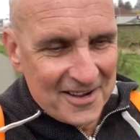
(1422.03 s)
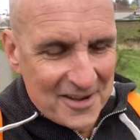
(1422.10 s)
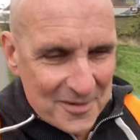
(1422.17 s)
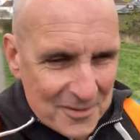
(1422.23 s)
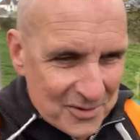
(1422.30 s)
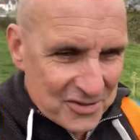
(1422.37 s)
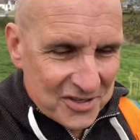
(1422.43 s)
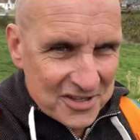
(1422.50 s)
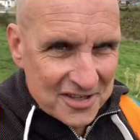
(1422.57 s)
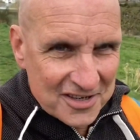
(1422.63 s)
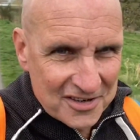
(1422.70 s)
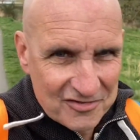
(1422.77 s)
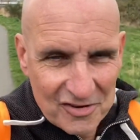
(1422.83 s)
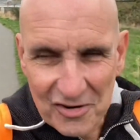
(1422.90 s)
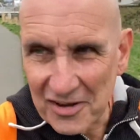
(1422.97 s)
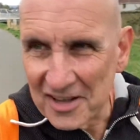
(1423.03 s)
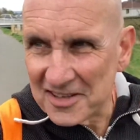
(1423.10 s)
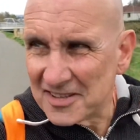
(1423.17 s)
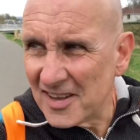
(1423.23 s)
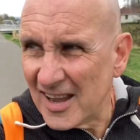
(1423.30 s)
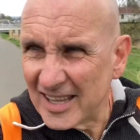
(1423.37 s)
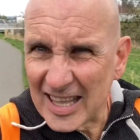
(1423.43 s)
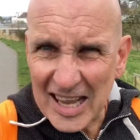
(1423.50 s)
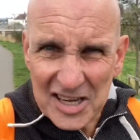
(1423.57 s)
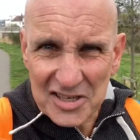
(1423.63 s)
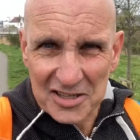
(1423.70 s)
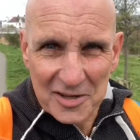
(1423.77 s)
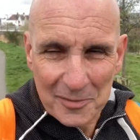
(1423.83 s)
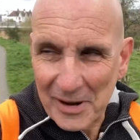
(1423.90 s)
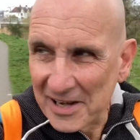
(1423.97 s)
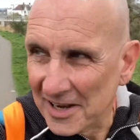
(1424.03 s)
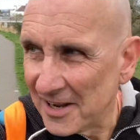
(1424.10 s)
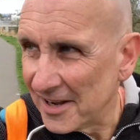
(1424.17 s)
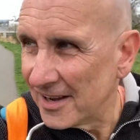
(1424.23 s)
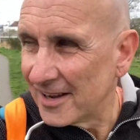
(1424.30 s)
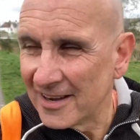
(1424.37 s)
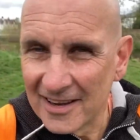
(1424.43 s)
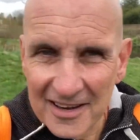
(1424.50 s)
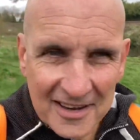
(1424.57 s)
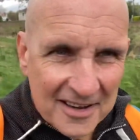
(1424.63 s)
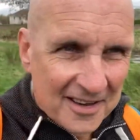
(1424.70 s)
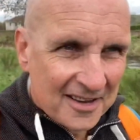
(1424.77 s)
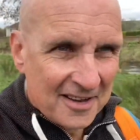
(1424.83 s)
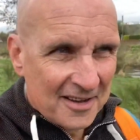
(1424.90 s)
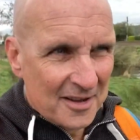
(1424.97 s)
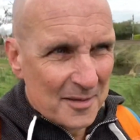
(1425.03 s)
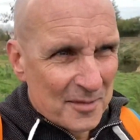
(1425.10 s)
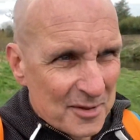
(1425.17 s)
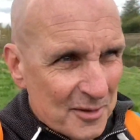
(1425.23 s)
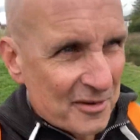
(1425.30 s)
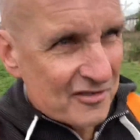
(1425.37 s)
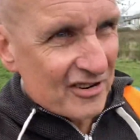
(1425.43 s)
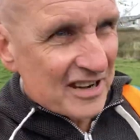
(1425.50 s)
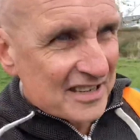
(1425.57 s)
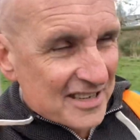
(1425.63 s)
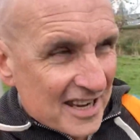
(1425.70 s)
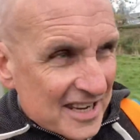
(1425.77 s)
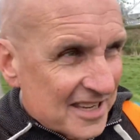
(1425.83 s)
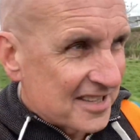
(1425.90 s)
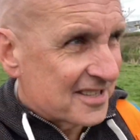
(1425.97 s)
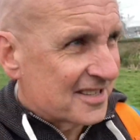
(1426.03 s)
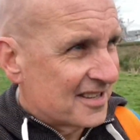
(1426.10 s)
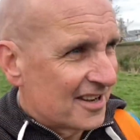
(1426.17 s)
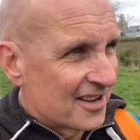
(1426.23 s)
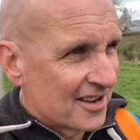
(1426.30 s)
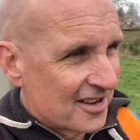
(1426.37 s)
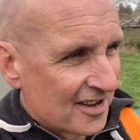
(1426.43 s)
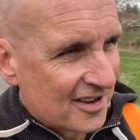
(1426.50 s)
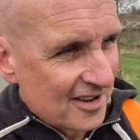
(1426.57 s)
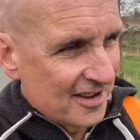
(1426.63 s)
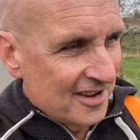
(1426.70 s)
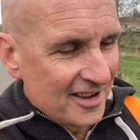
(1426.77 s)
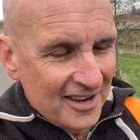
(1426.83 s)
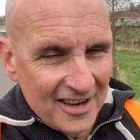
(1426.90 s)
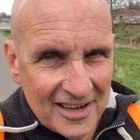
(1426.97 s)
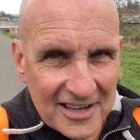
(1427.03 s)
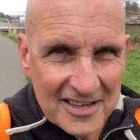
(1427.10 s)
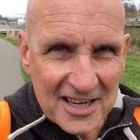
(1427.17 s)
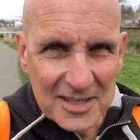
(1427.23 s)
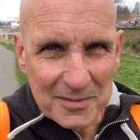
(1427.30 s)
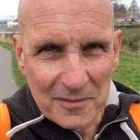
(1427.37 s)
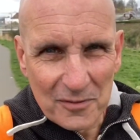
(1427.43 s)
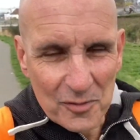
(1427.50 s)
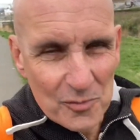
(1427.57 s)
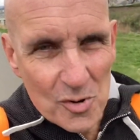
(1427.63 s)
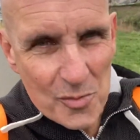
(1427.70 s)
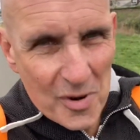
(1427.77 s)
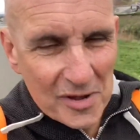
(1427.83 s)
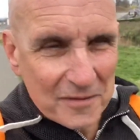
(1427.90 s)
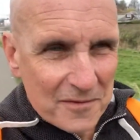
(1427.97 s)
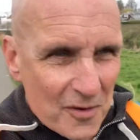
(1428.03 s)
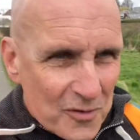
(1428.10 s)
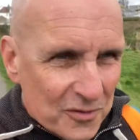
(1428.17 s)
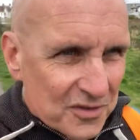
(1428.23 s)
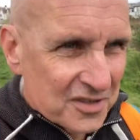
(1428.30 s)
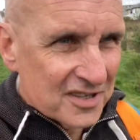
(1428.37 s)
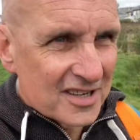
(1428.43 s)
watching the Rockets occasionally win. But they were great days. Days before mobile phones and